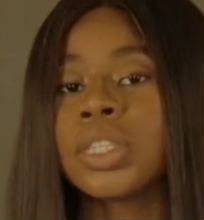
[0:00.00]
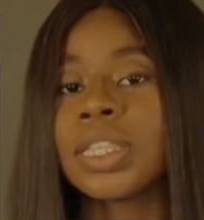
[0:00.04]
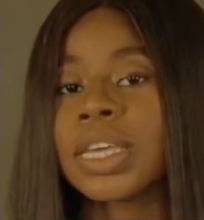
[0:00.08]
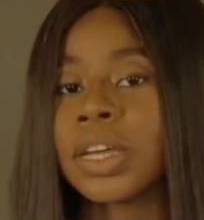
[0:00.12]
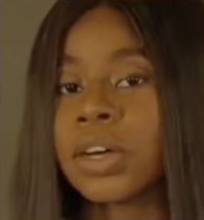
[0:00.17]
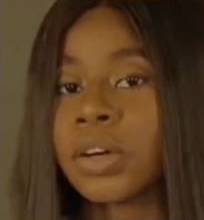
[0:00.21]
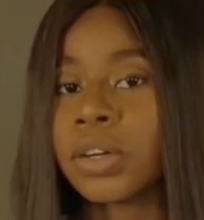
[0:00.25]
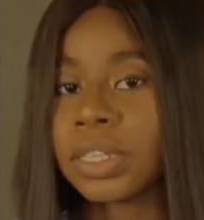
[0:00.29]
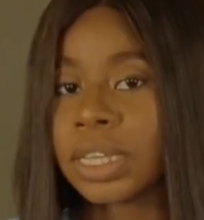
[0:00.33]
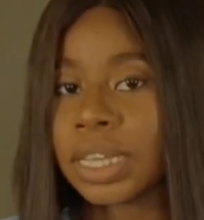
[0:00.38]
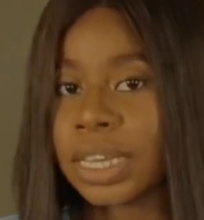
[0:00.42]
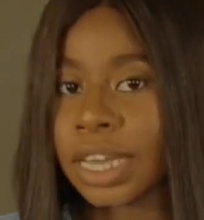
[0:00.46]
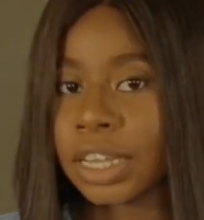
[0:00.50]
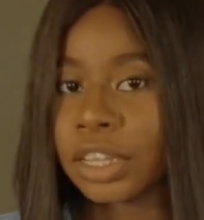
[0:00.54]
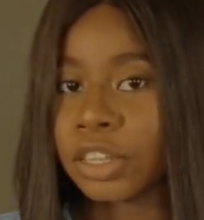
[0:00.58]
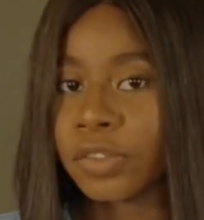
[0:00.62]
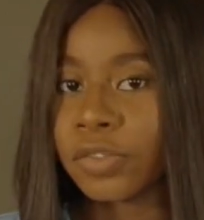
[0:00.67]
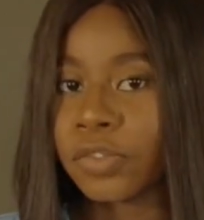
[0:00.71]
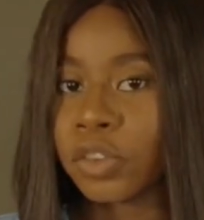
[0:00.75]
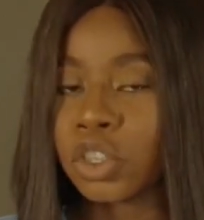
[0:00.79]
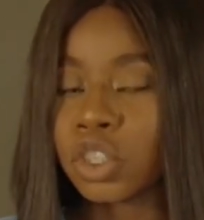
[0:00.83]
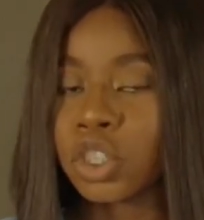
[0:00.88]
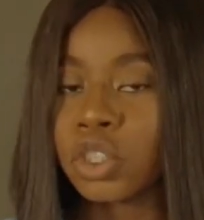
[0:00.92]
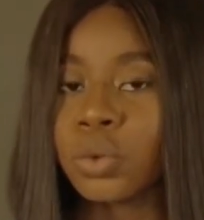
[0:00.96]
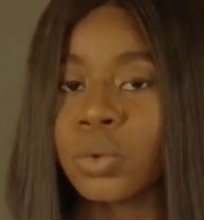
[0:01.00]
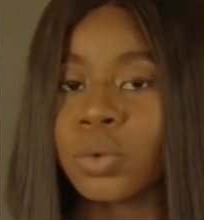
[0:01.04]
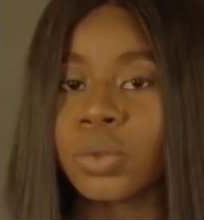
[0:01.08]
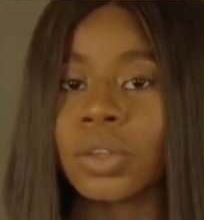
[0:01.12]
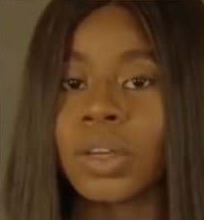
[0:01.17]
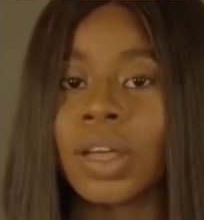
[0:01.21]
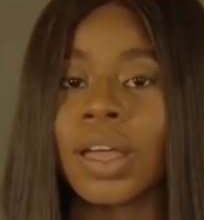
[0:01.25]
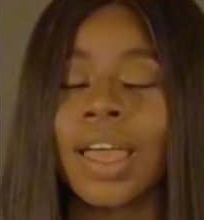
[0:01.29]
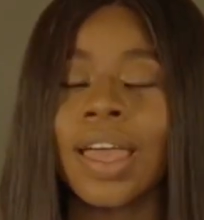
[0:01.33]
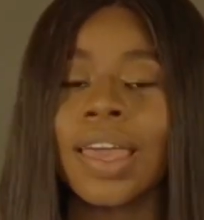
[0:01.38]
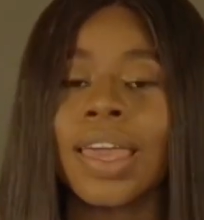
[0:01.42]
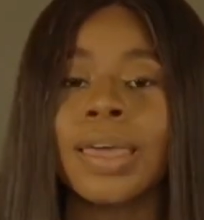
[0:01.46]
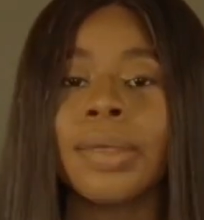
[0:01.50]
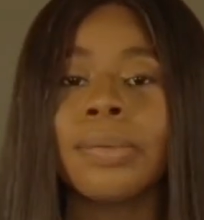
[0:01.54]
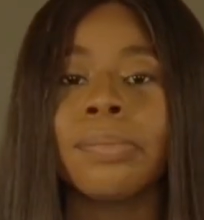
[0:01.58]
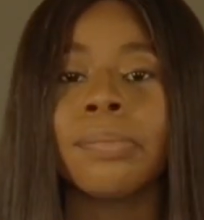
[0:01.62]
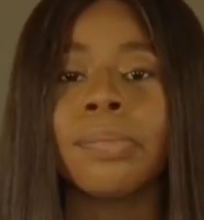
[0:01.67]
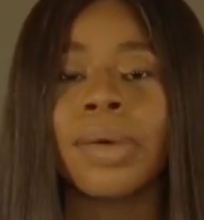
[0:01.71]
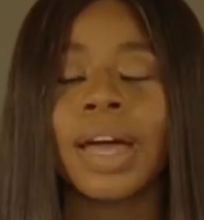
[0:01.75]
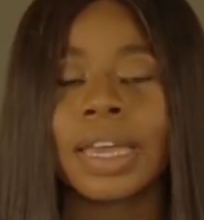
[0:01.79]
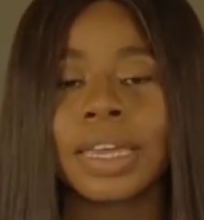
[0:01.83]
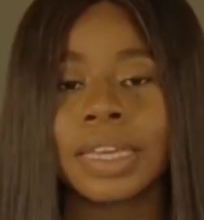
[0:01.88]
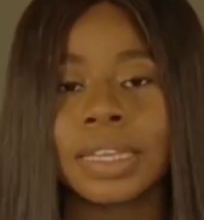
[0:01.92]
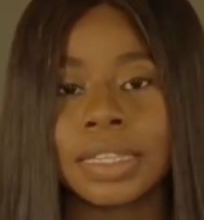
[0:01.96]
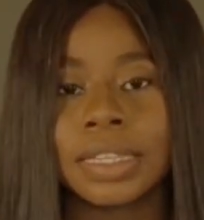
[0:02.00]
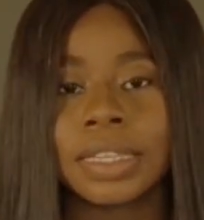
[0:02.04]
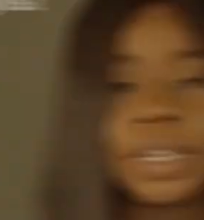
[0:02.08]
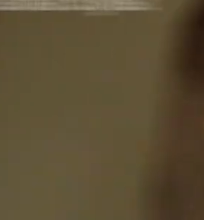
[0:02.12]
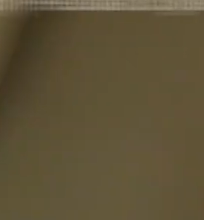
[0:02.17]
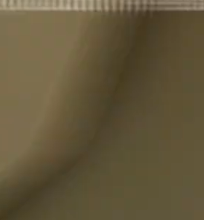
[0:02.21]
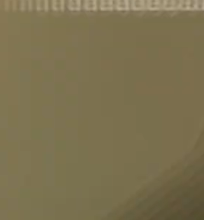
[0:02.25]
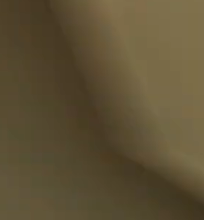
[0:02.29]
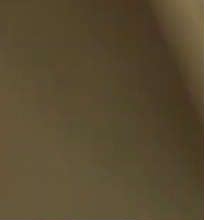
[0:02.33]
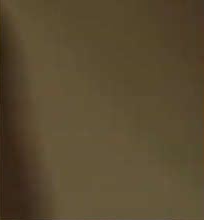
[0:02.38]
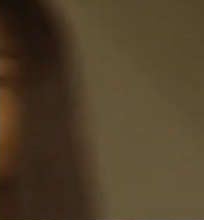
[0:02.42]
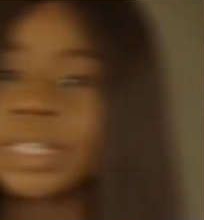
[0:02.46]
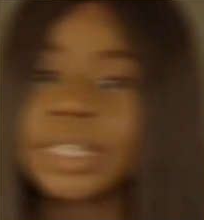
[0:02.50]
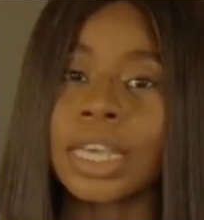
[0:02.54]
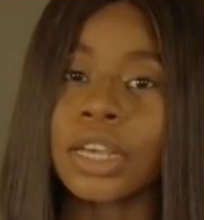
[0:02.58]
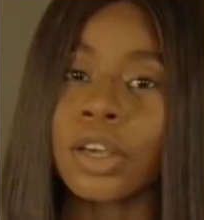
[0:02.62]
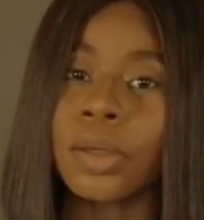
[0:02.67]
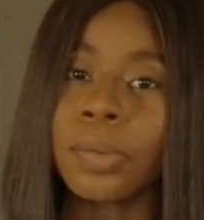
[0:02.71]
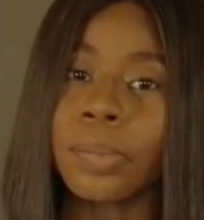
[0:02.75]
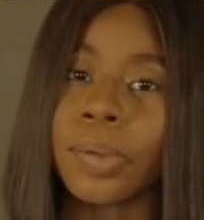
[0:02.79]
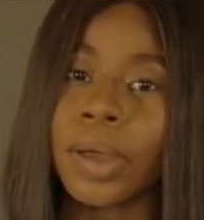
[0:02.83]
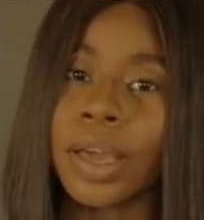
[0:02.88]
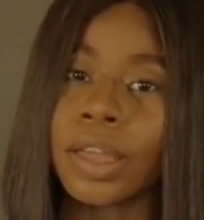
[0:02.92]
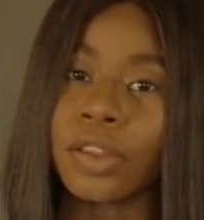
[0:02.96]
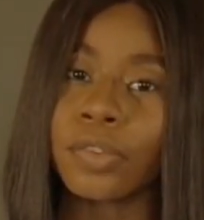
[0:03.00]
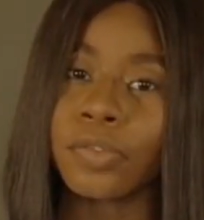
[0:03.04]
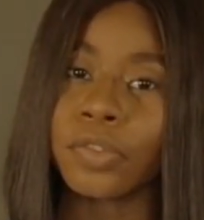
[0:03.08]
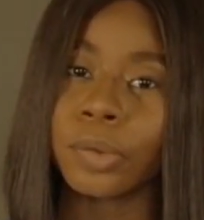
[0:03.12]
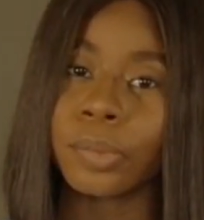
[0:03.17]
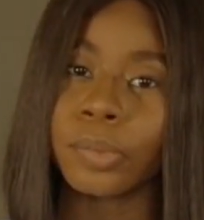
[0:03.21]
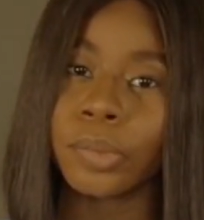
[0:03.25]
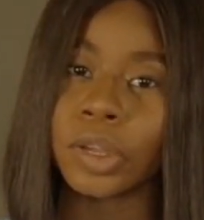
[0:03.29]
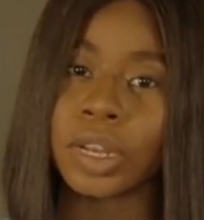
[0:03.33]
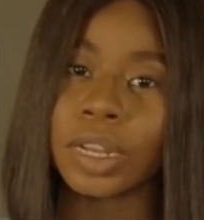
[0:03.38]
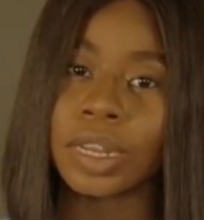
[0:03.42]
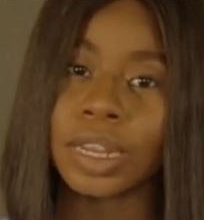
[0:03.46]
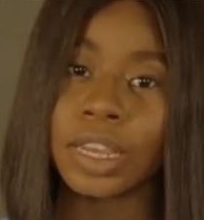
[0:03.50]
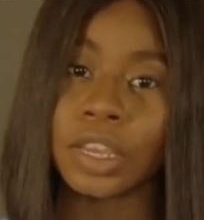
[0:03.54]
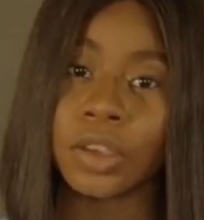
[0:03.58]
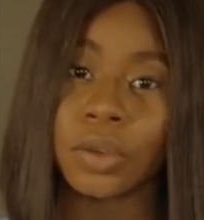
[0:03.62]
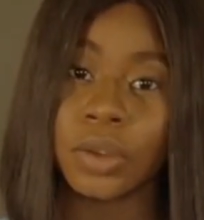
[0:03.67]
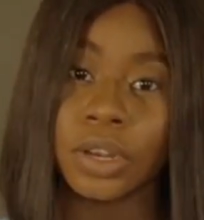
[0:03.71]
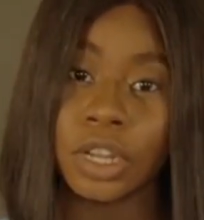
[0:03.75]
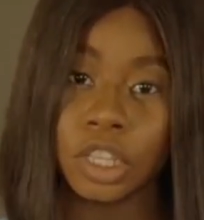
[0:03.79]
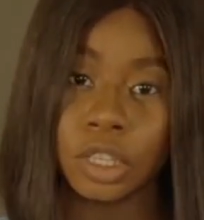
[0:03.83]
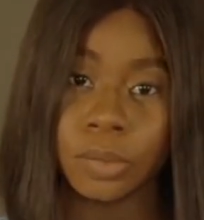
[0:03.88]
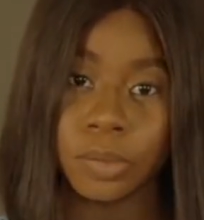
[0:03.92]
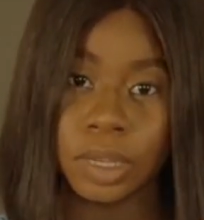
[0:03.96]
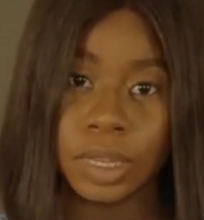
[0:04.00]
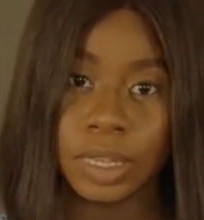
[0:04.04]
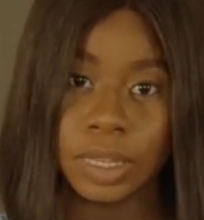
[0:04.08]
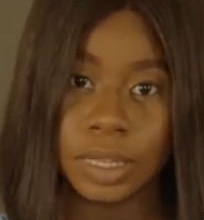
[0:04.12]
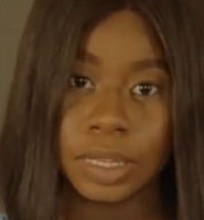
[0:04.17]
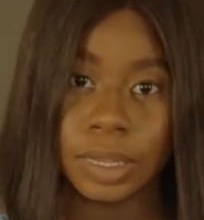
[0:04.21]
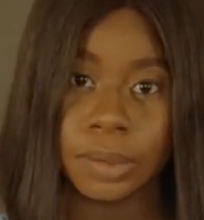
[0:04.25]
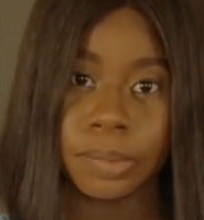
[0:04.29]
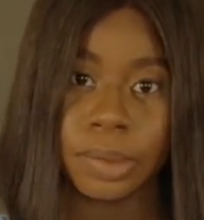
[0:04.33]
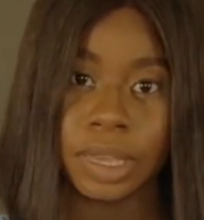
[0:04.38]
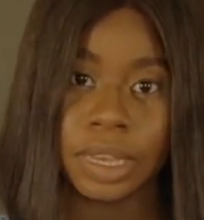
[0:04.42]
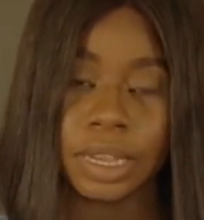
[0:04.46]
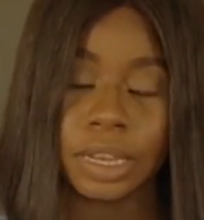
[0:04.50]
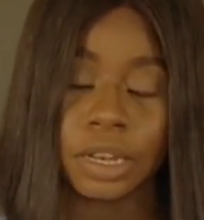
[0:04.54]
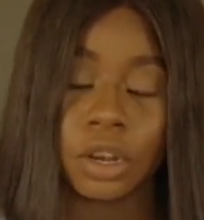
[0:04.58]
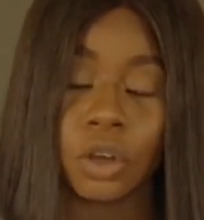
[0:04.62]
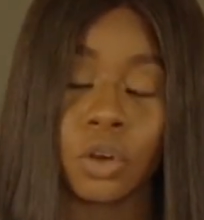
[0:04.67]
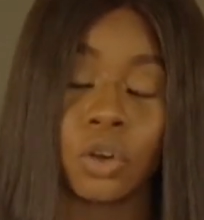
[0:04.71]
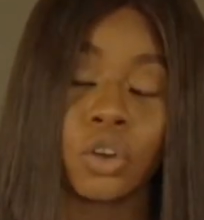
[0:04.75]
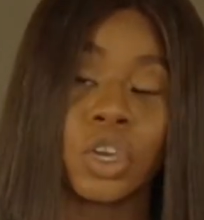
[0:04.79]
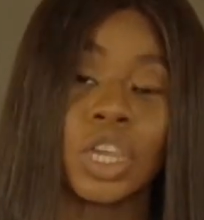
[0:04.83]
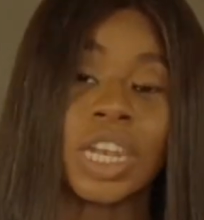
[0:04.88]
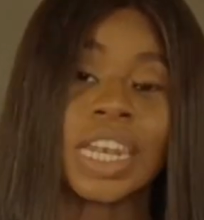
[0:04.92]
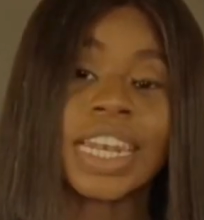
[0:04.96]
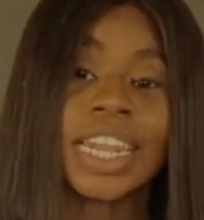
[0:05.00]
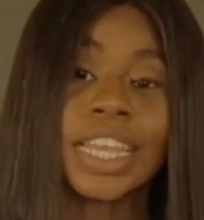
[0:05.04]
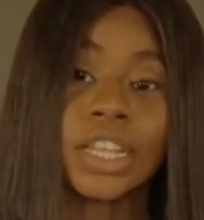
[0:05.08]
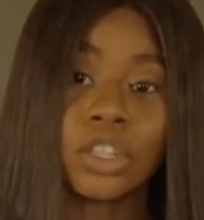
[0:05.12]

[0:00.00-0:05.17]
to the other end of your shoulder and mark it. So the second part of your body that you need to be determining, or you